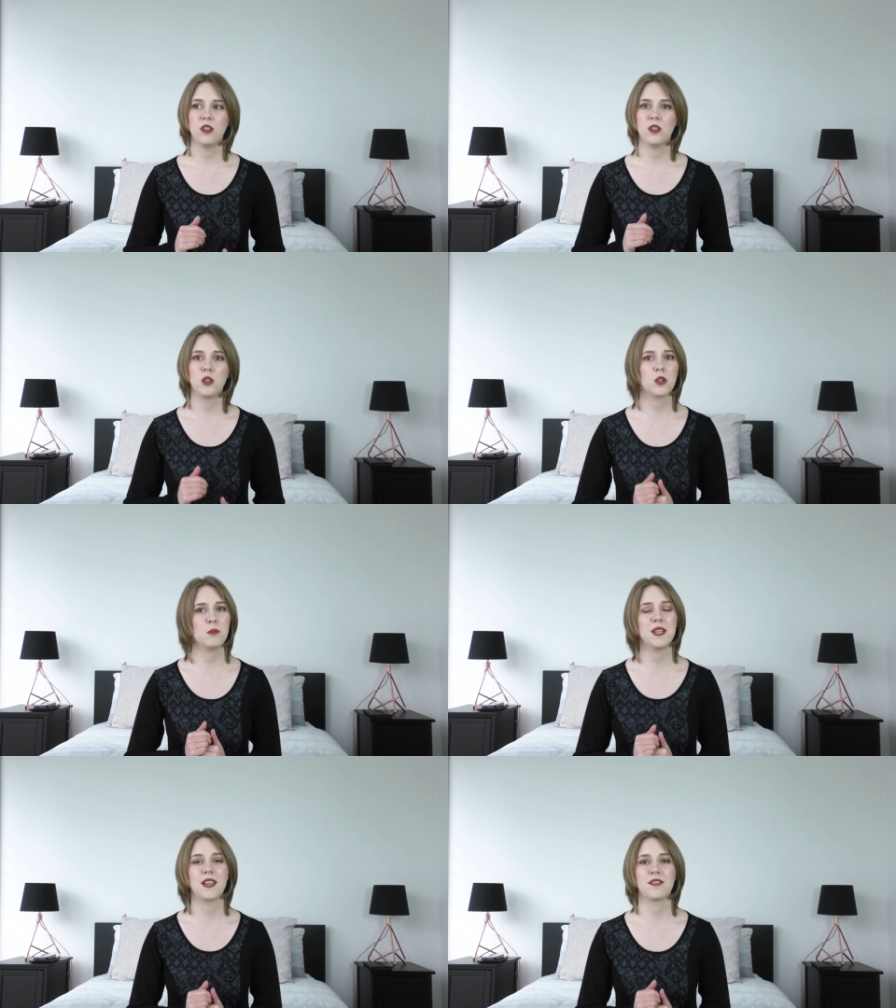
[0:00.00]
you
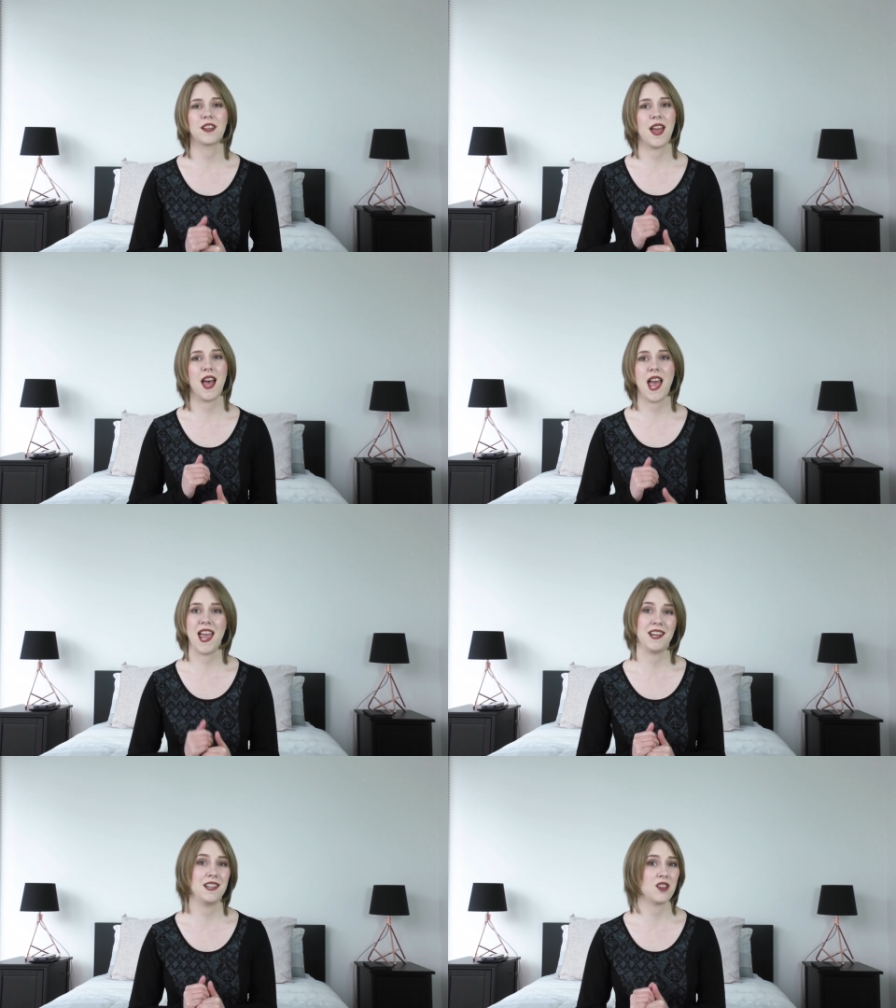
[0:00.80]
can be given
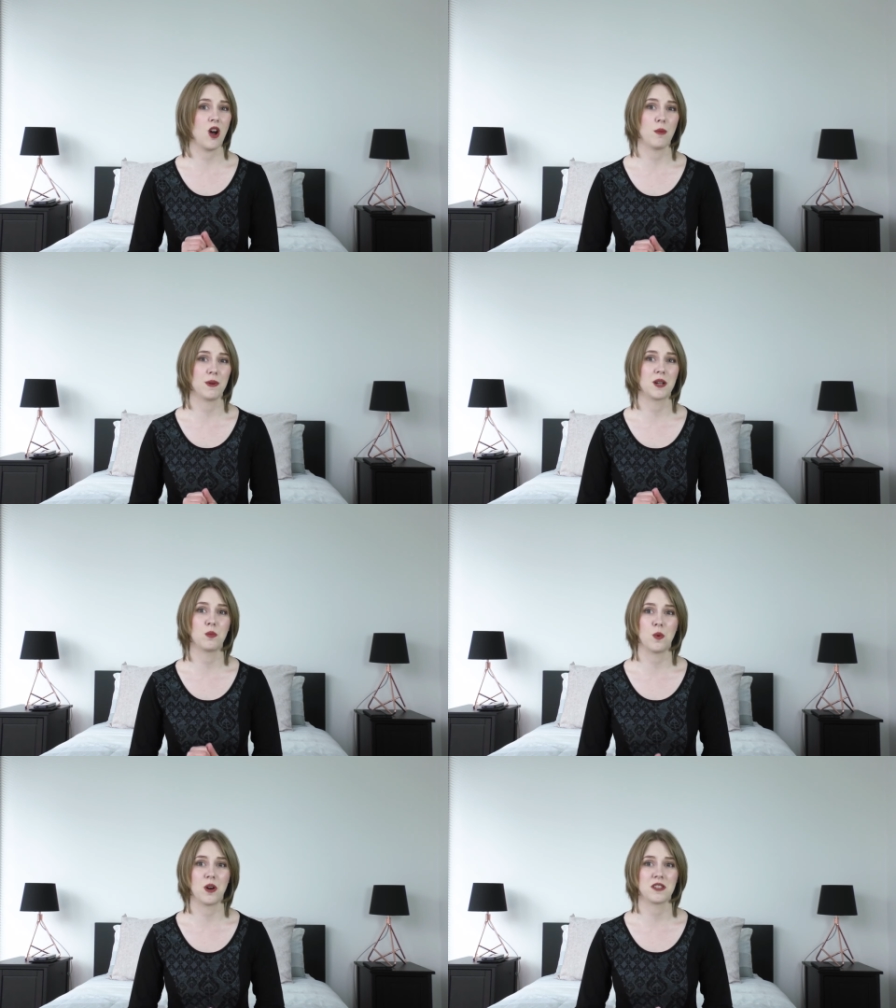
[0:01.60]
any topic
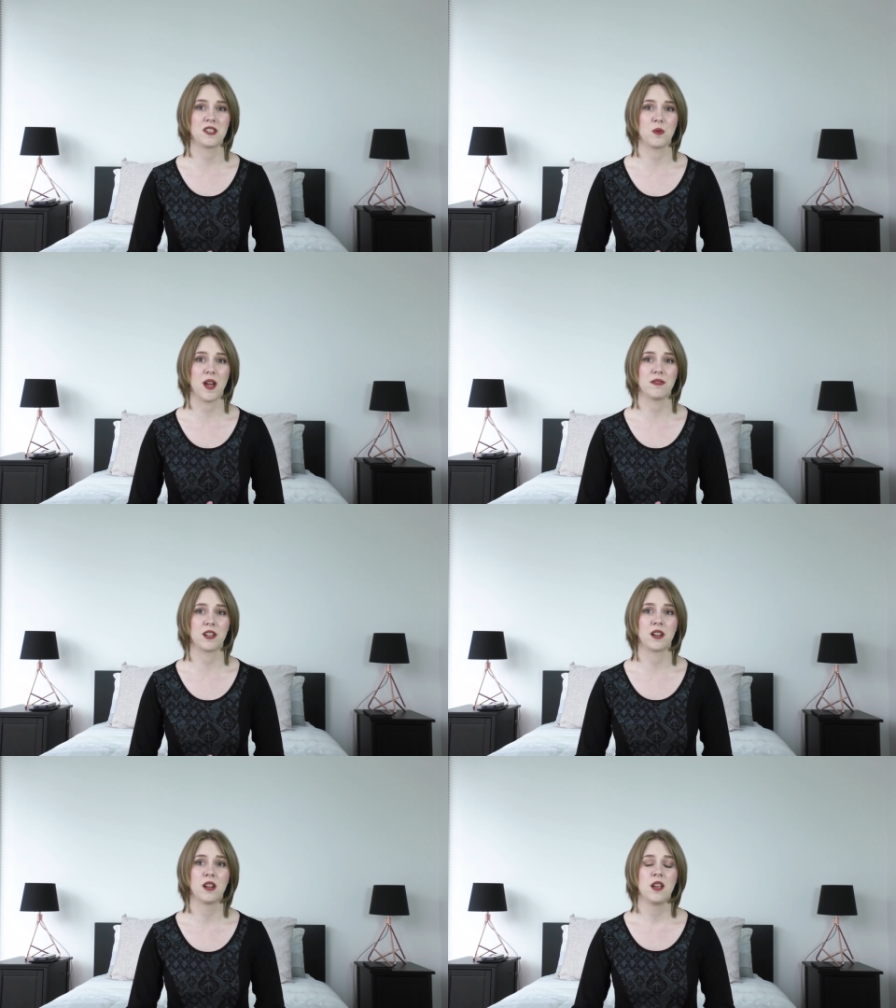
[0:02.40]

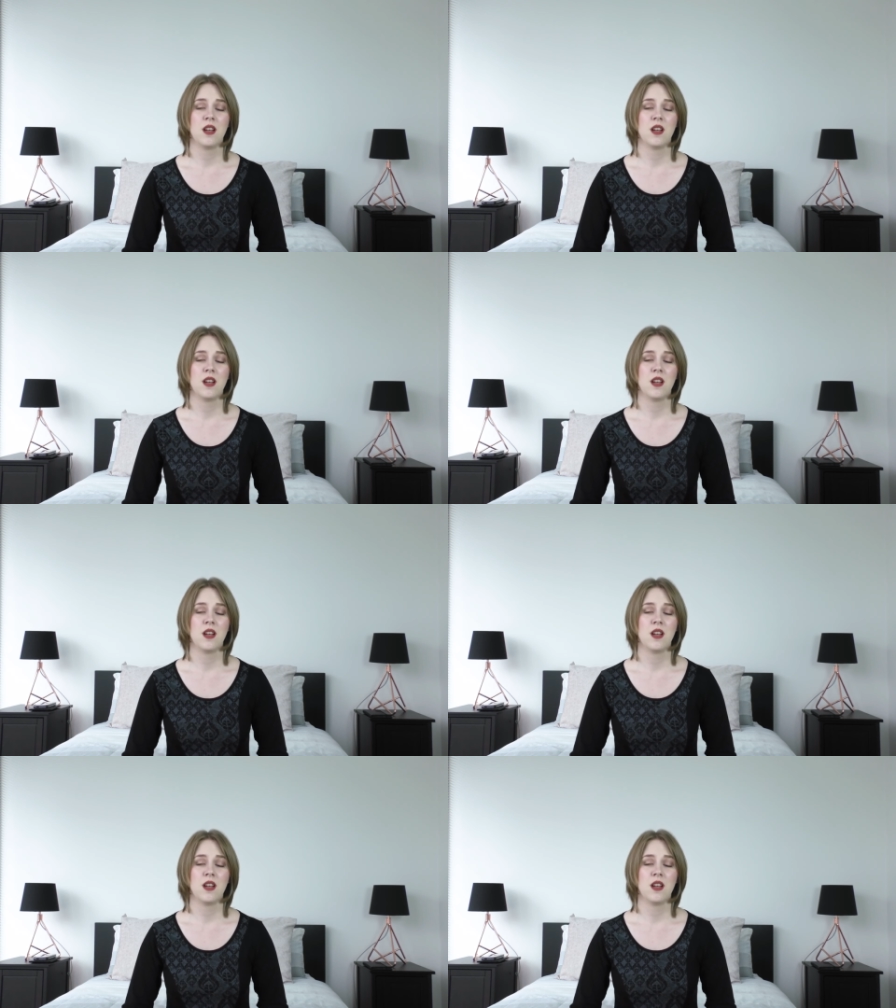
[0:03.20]
whatsoever,